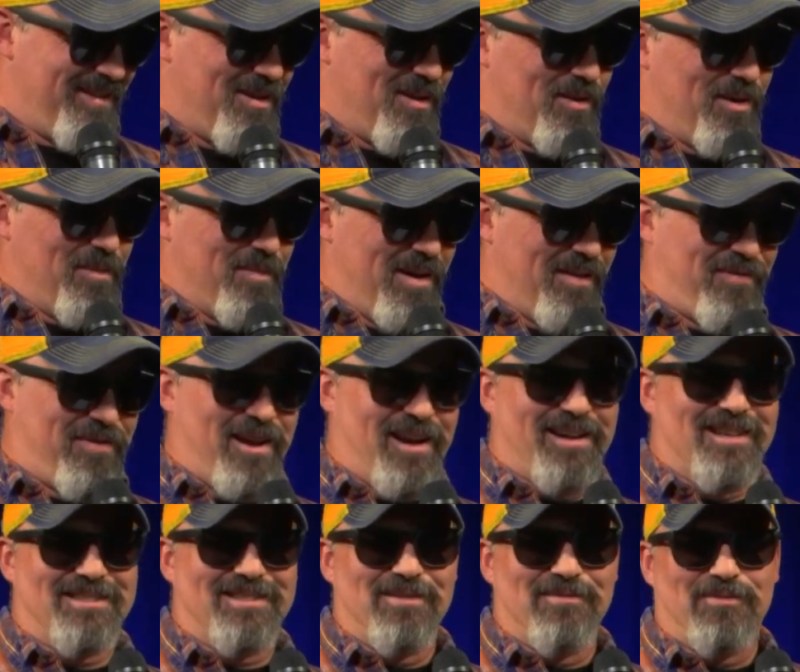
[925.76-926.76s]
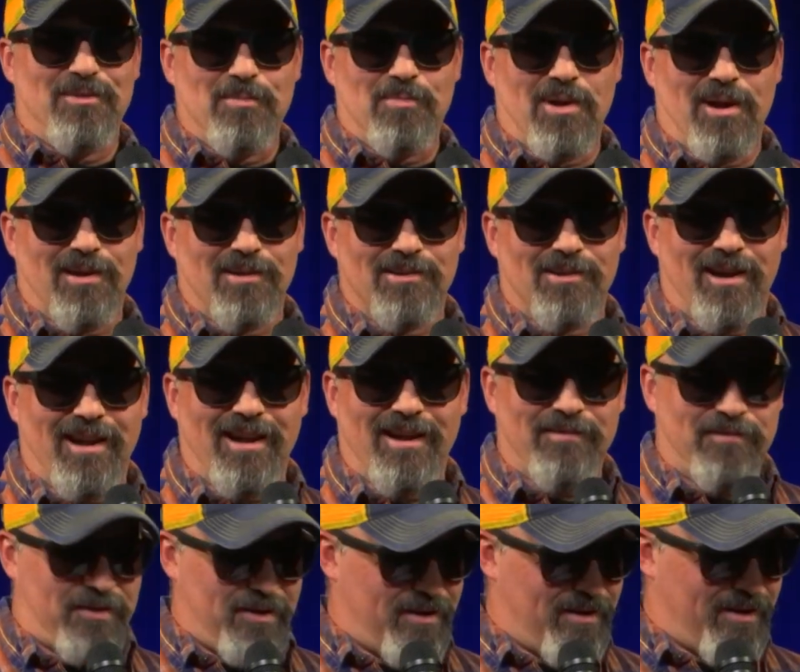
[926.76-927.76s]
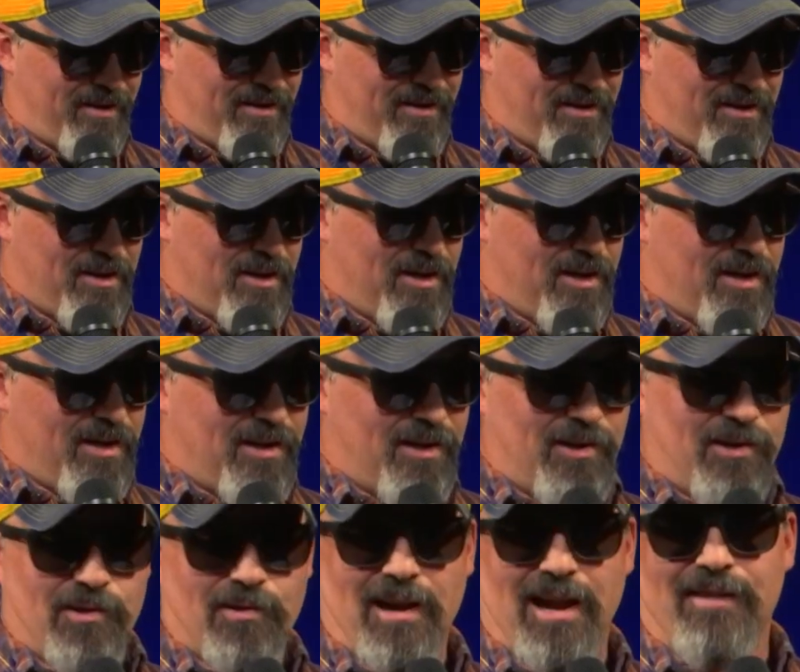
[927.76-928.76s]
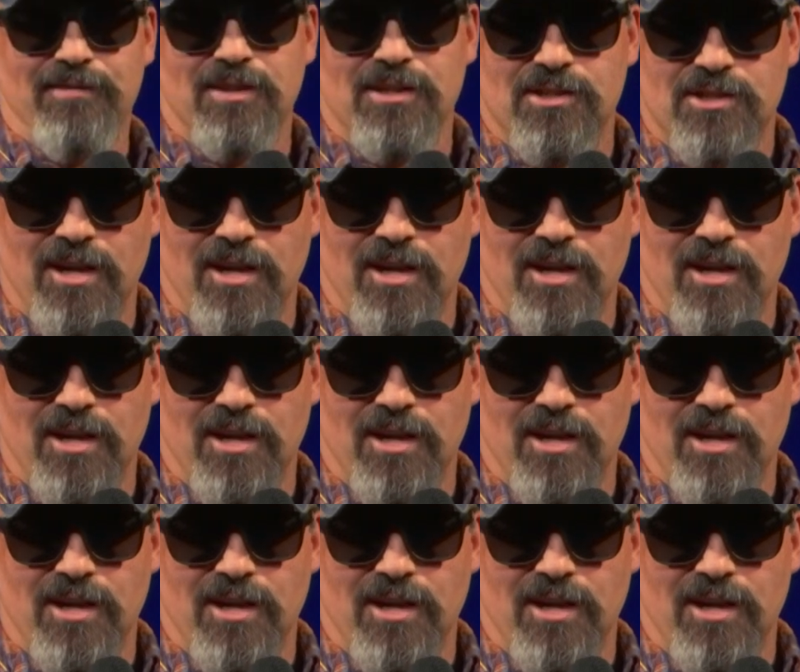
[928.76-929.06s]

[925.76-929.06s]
going to my fantasy football draft and drafted